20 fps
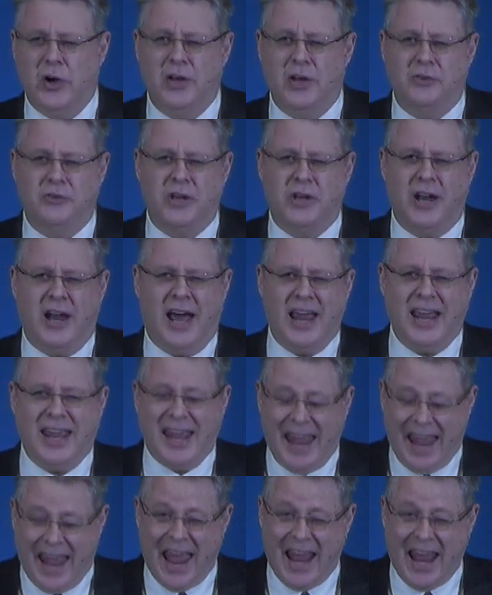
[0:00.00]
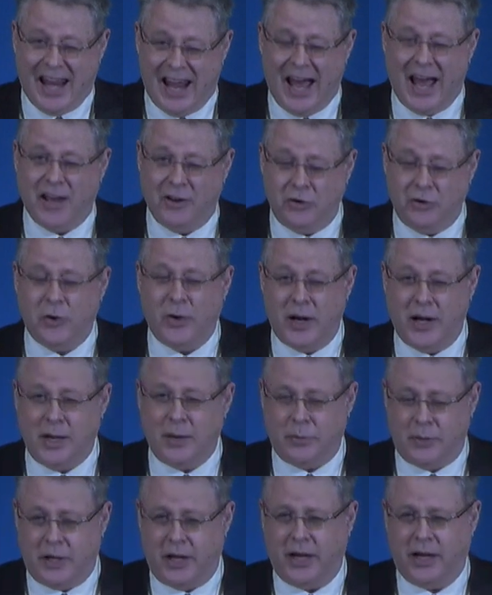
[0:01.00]
and said, I cannot do
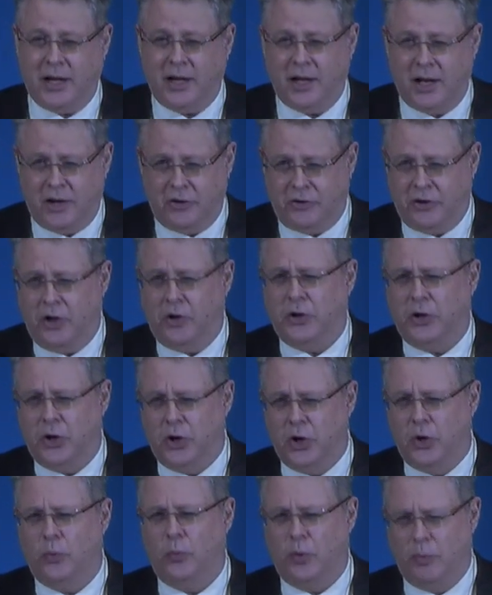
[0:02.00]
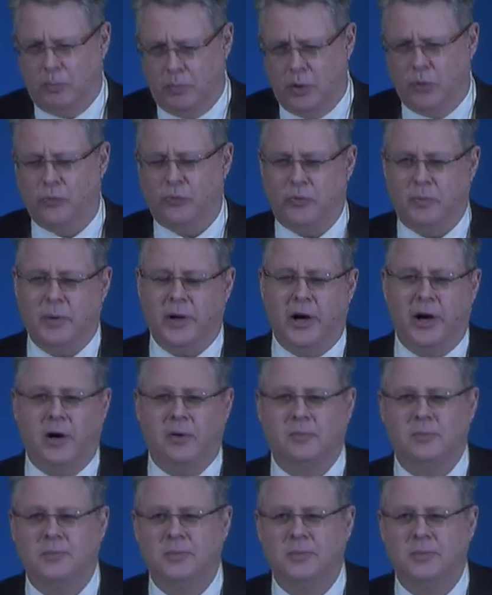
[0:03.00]
anything until you're removed from here.